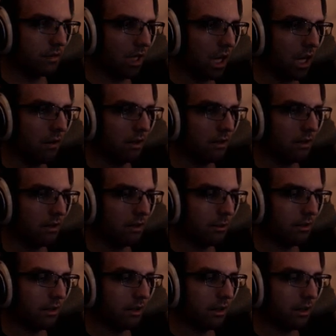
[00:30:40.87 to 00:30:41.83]
Obviously
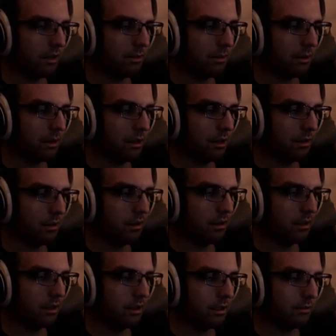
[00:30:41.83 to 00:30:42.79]
with like a 3D one,
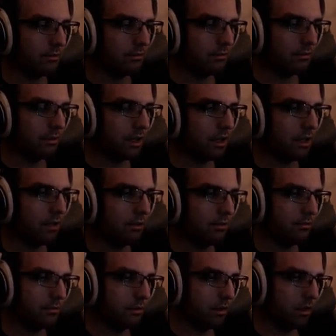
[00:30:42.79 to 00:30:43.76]
like, you know,
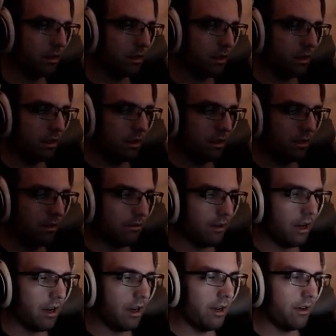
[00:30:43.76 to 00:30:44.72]

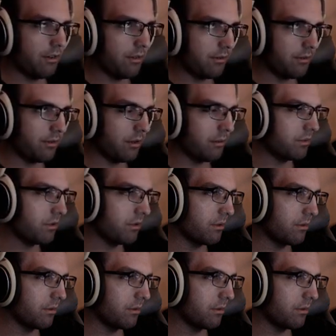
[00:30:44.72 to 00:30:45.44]
5, I'm sure